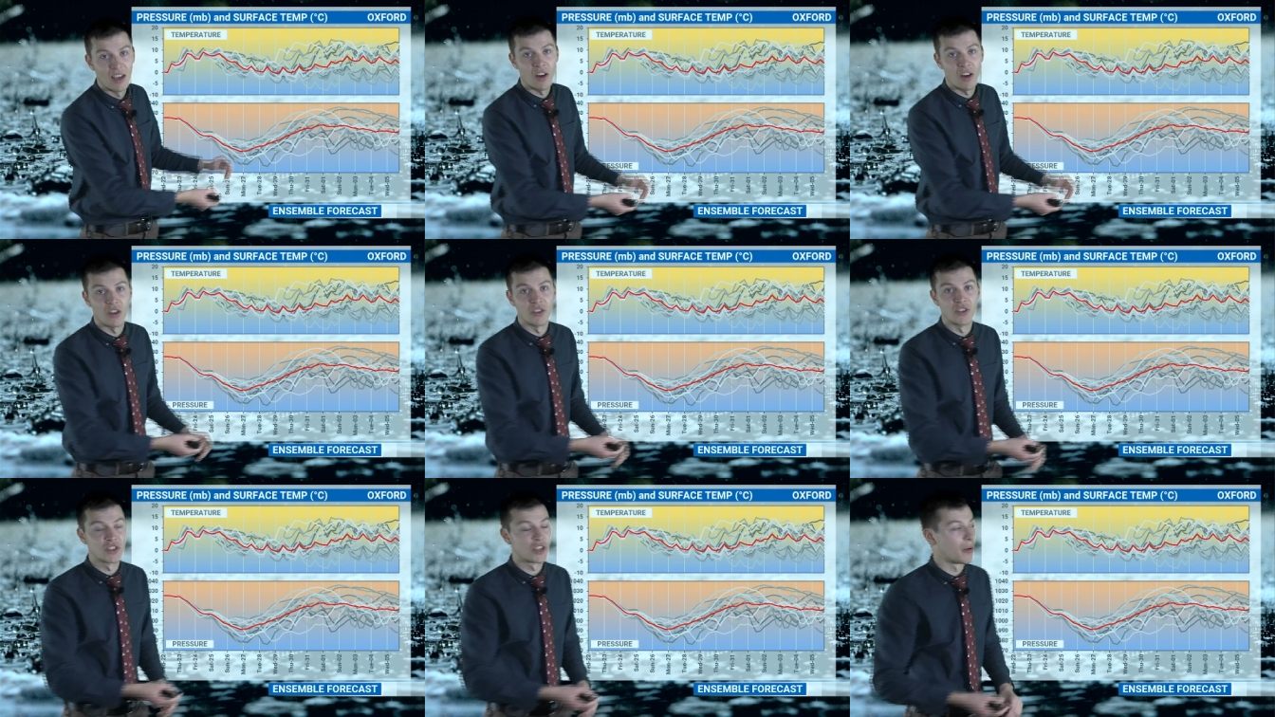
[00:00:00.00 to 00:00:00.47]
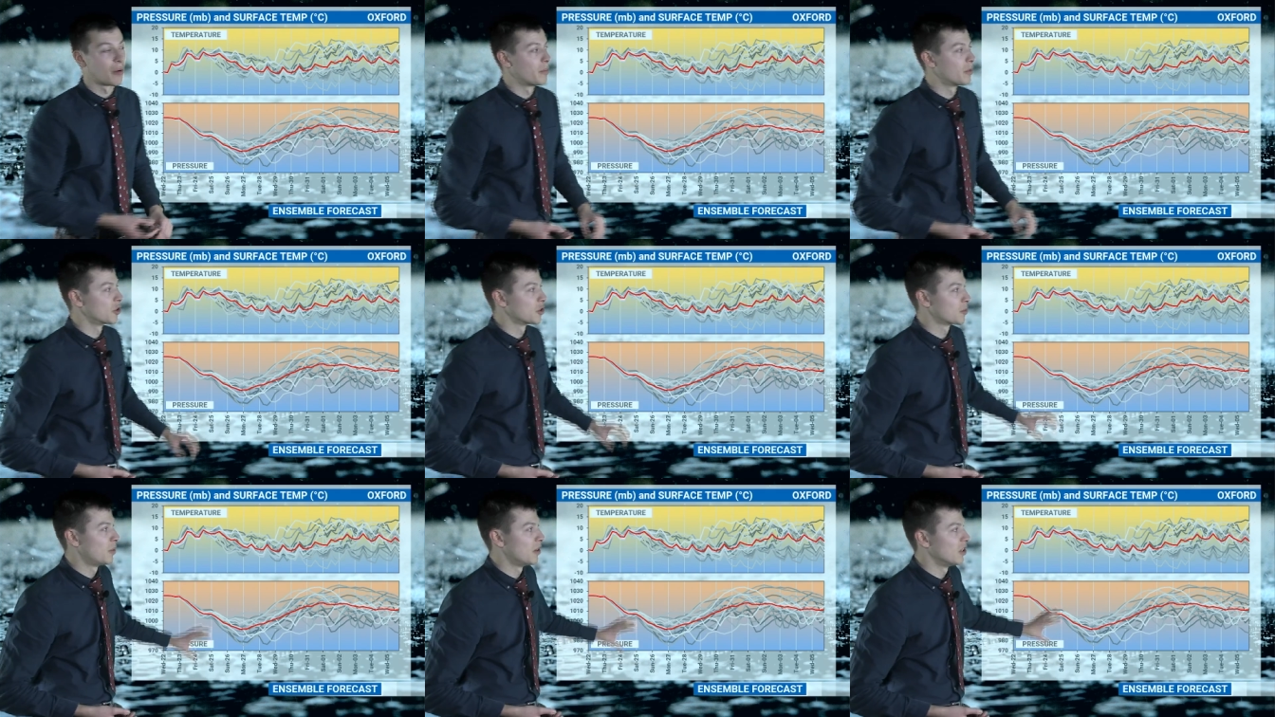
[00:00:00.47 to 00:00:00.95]

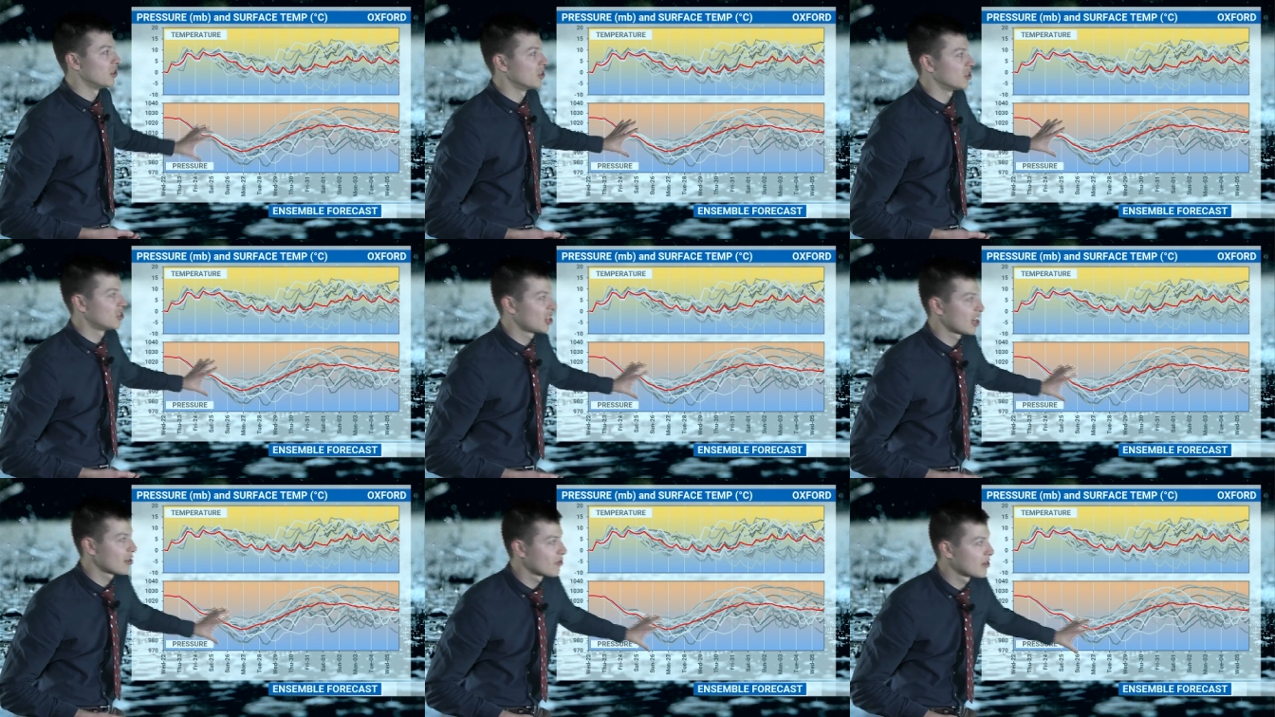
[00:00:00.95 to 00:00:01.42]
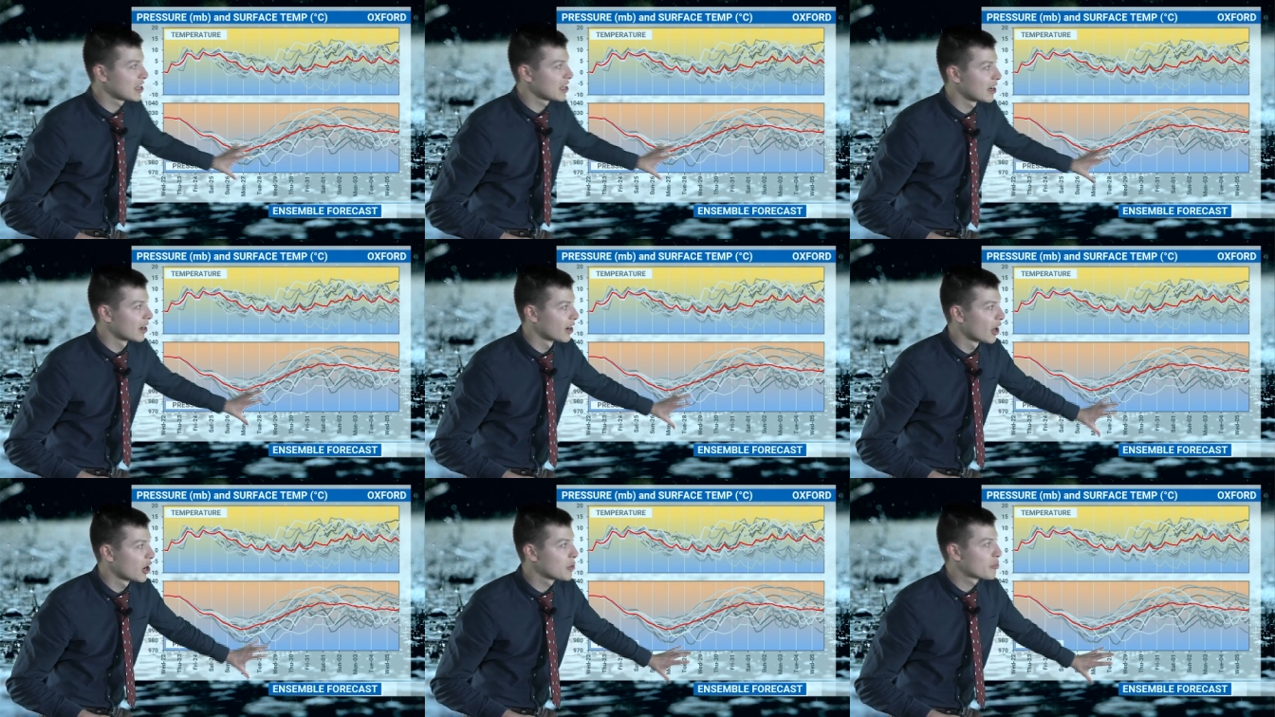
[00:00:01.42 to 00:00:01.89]
ensembles, but generally
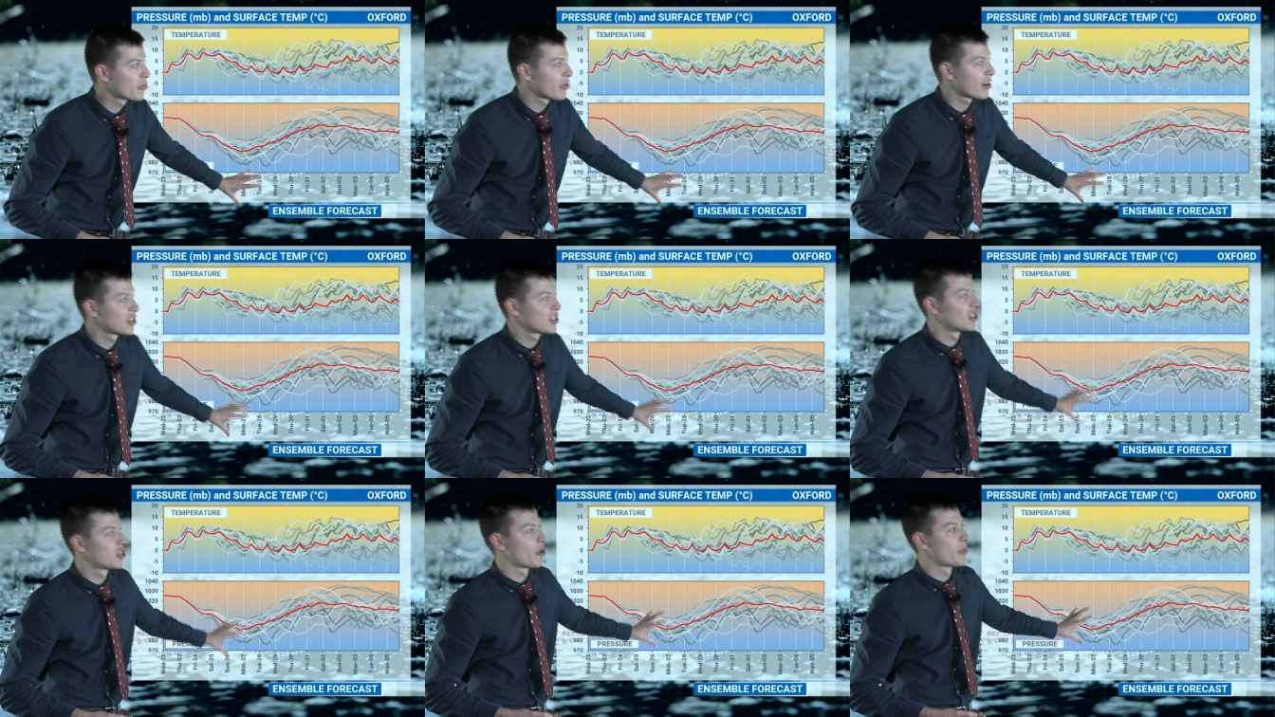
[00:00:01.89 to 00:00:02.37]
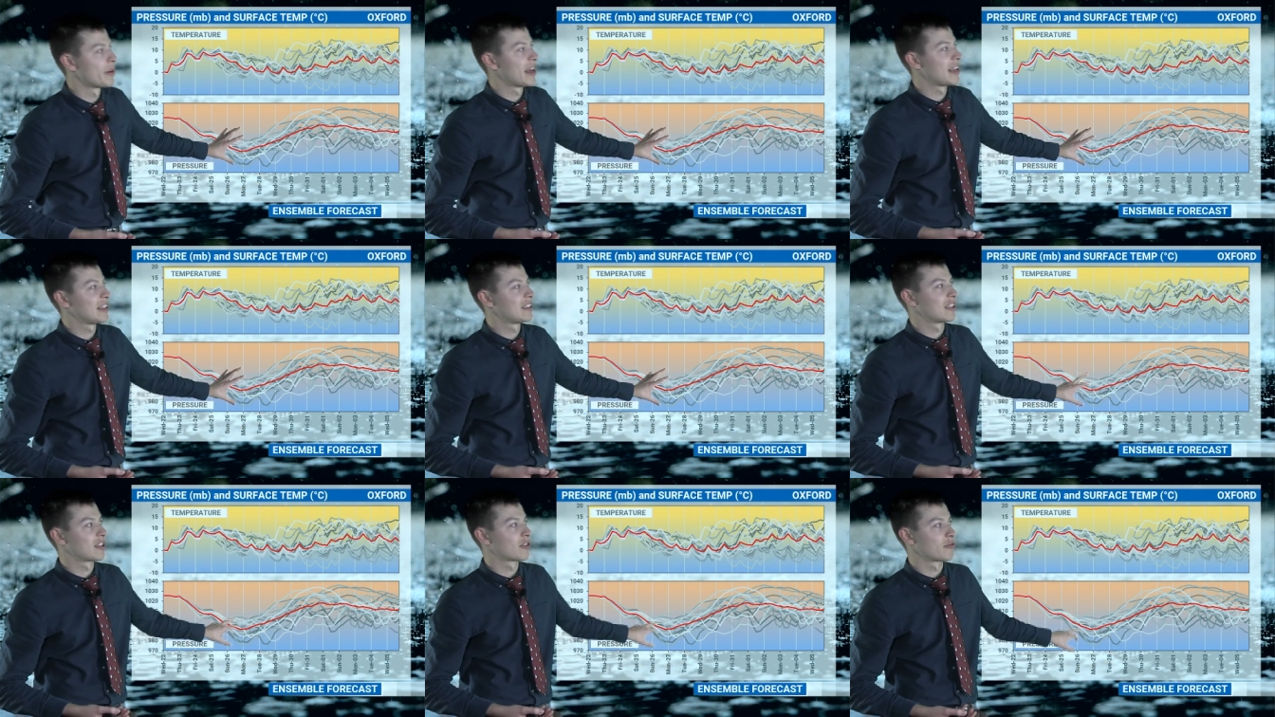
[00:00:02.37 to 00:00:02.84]
low pressure
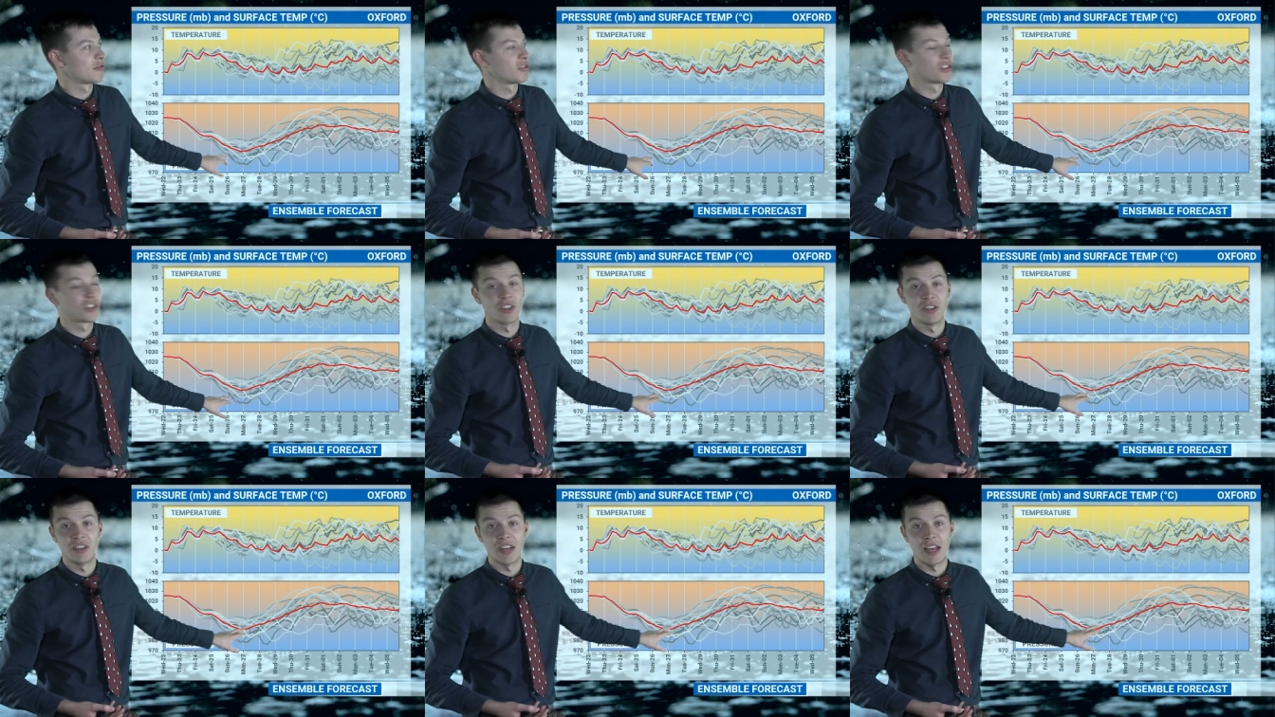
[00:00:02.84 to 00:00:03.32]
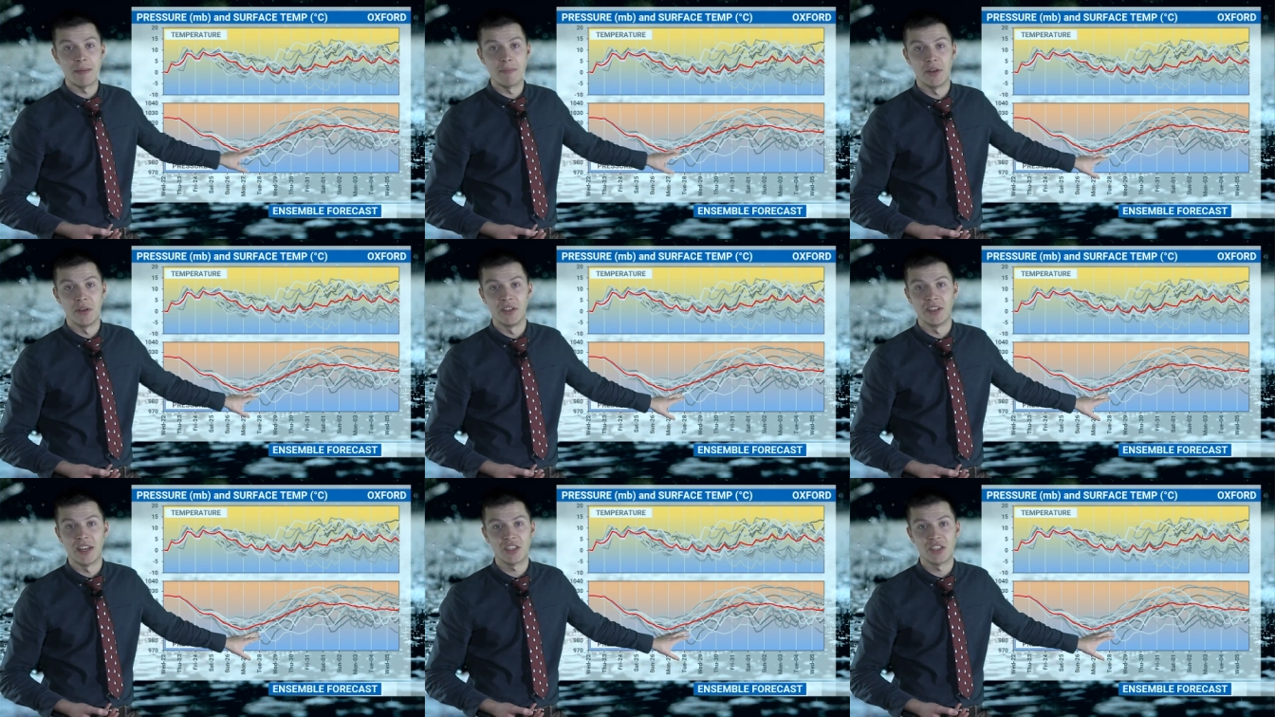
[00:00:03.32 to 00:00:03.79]
dominating through Sunday,
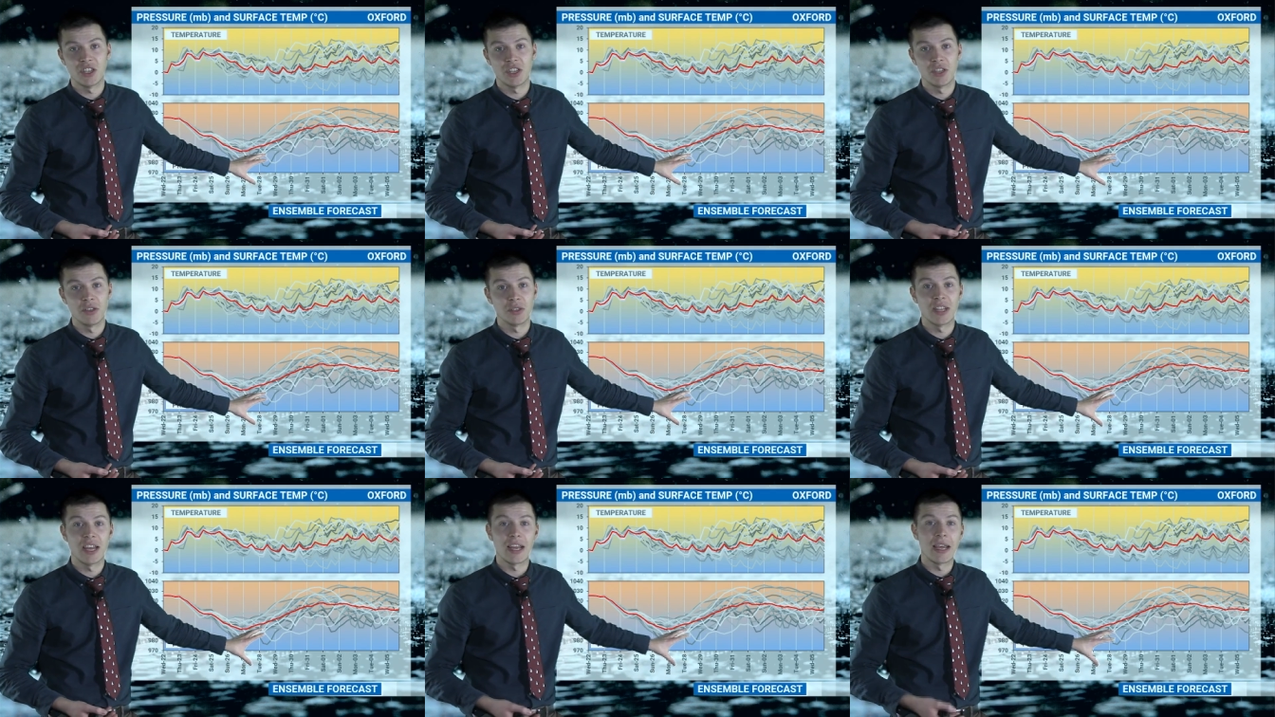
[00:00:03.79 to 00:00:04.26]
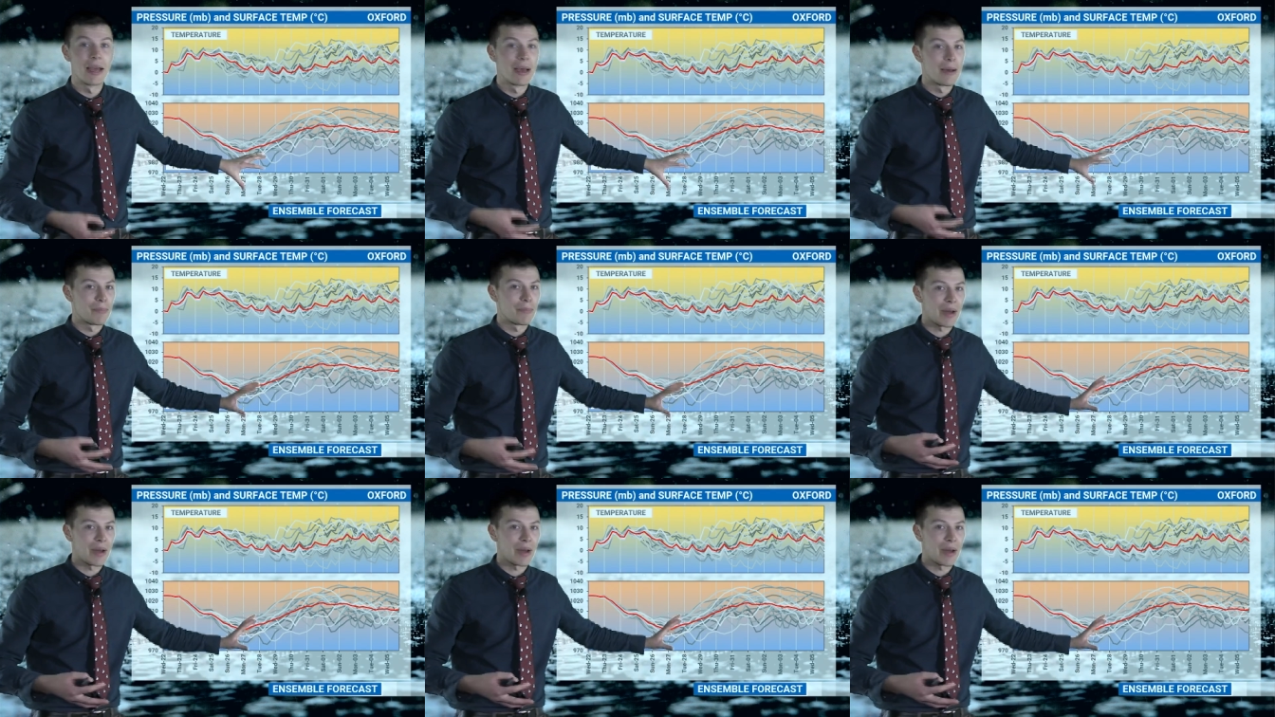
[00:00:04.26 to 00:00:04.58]
Monday, Tuesday,